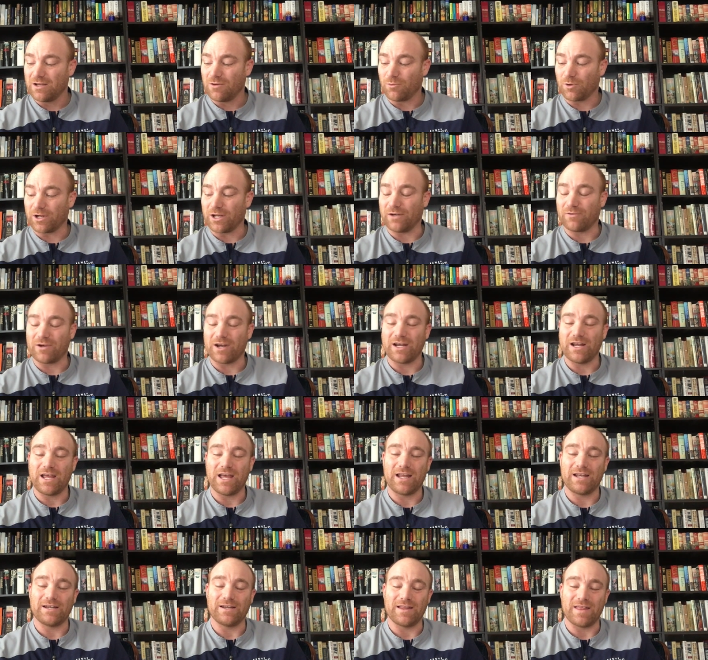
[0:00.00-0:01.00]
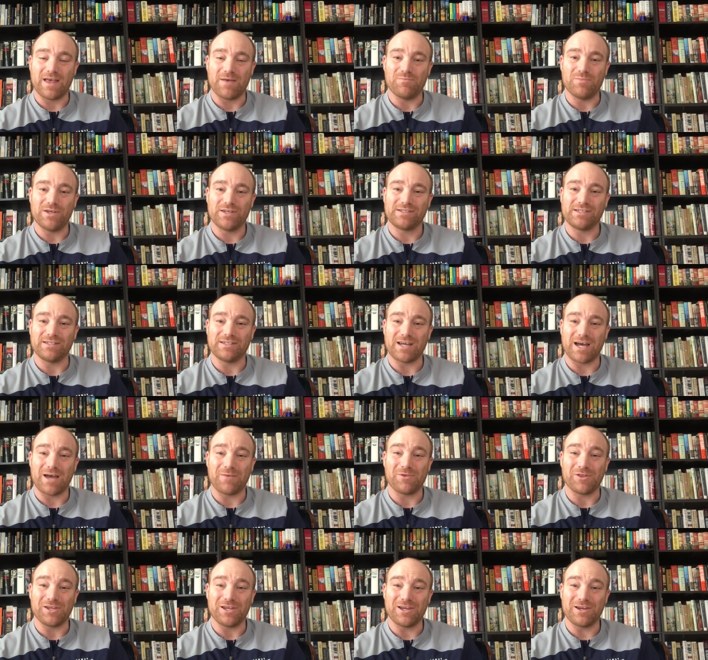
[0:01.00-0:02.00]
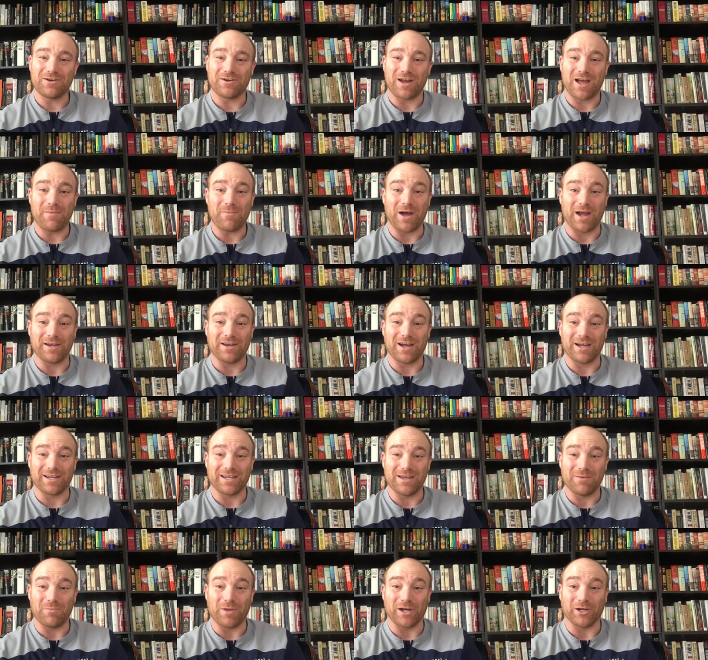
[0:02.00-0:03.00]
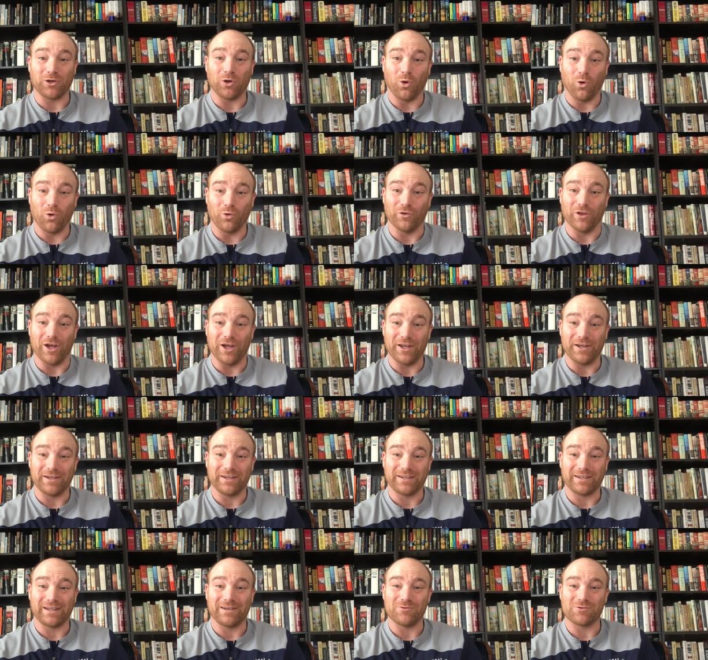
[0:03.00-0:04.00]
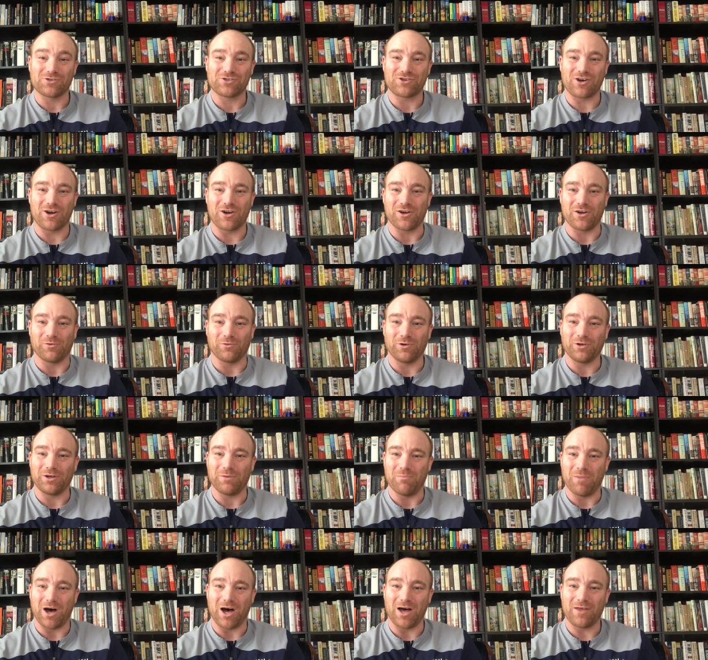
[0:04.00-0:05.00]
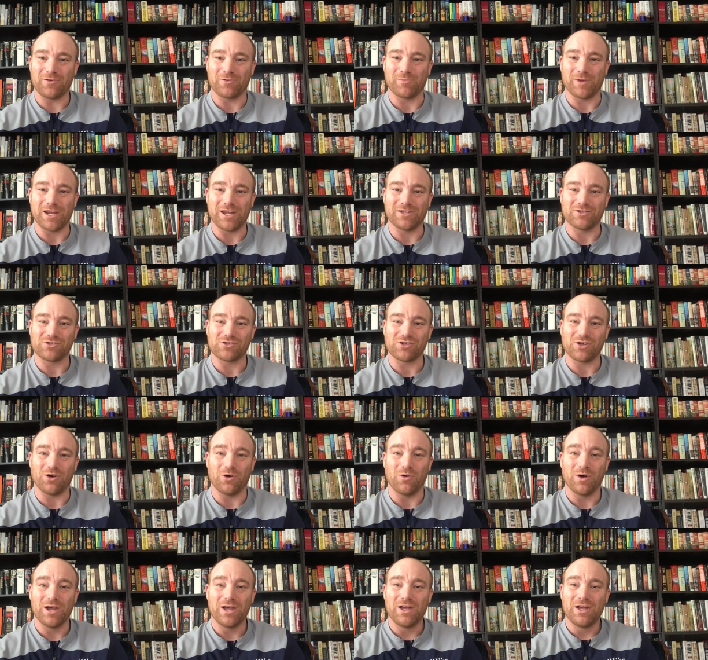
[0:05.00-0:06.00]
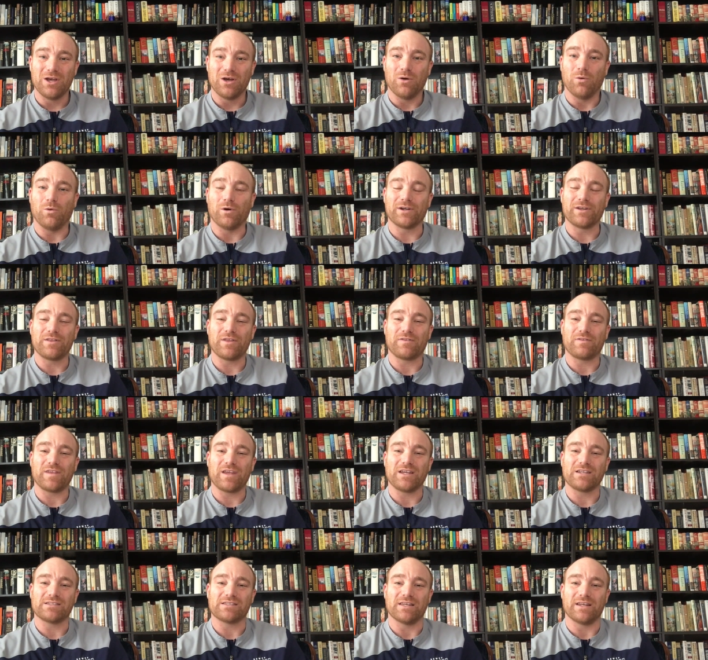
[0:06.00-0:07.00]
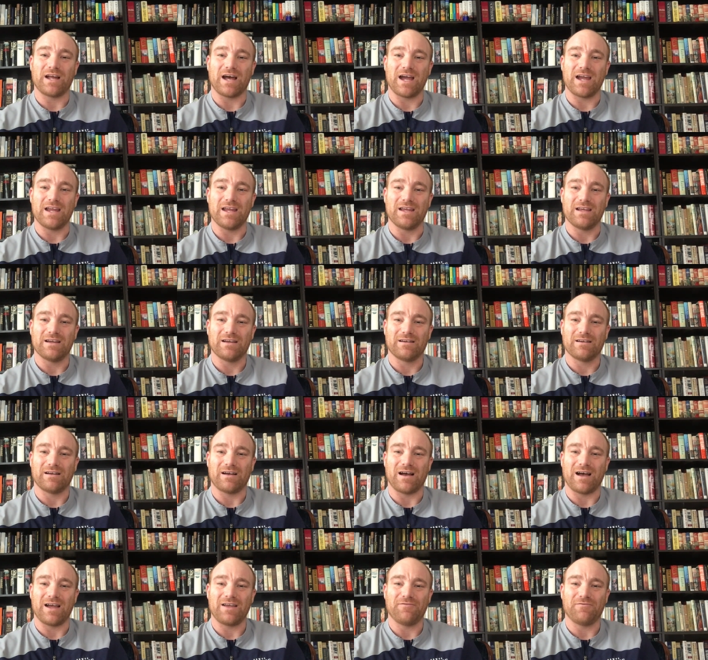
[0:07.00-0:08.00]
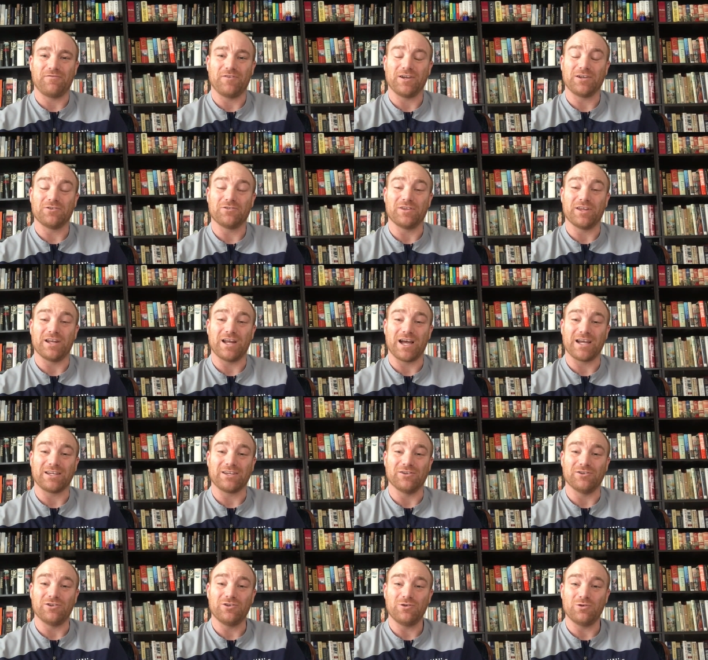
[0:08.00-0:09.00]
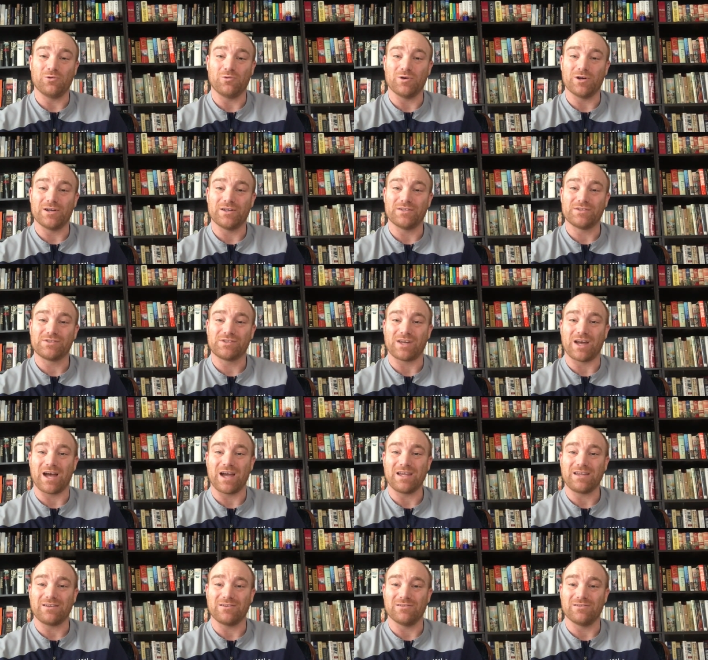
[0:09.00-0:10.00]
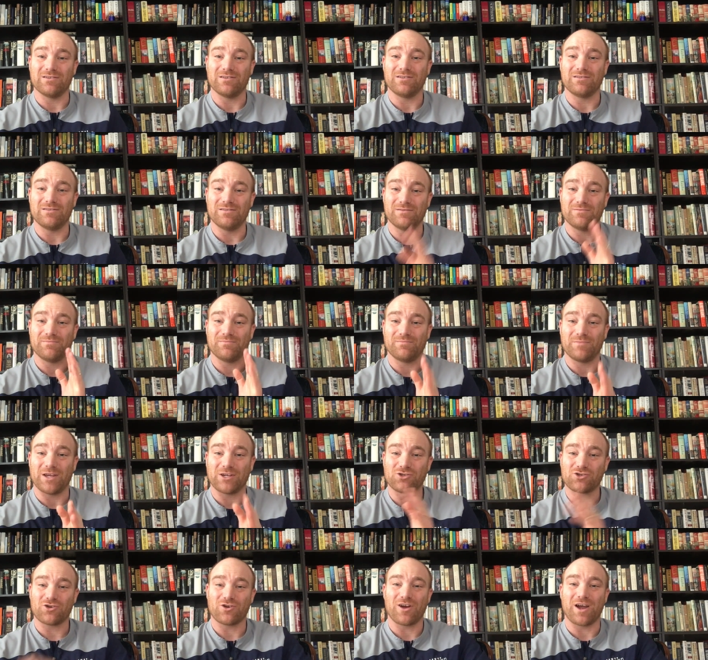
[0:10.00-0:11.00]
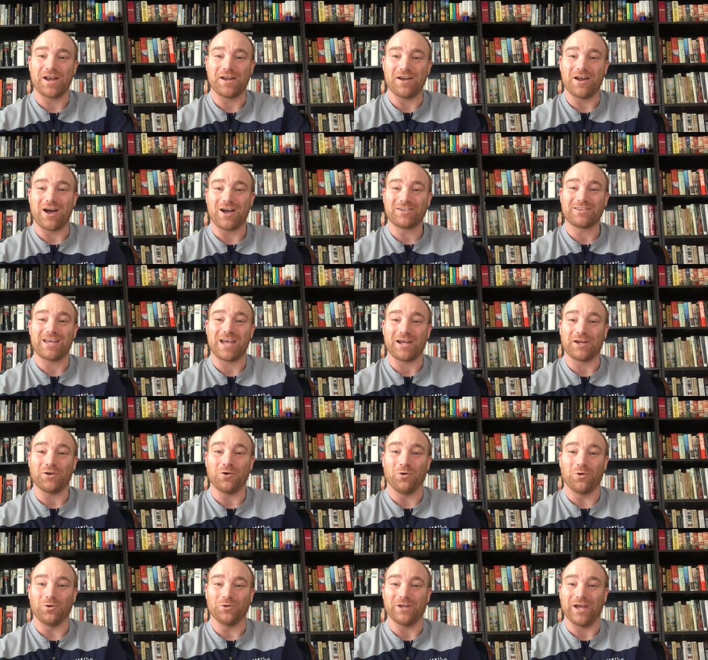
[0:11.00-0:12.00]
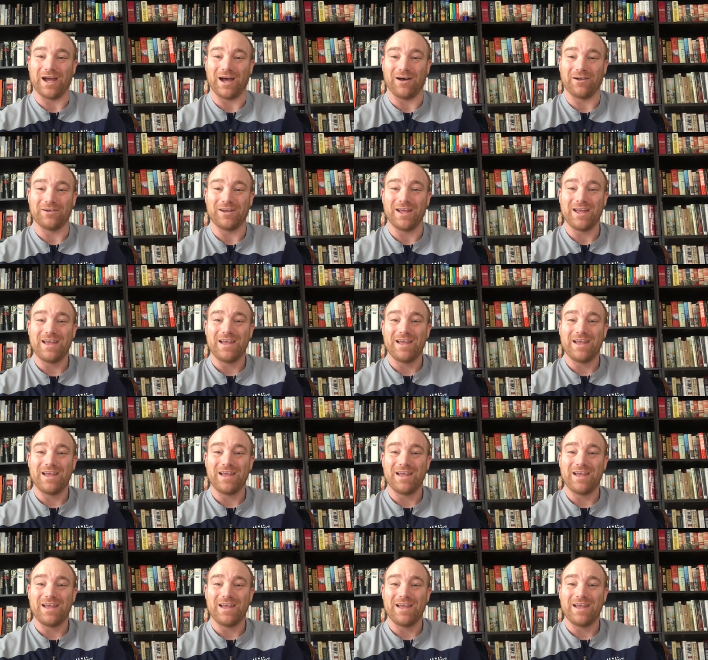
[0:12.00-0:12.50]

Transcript: we're getting ready to head into that busy time of the year, and I might not get my goal done, and it was starting to really bother me. And so, one of the things that I I figured that I could do was I could make sure I knocked that goal down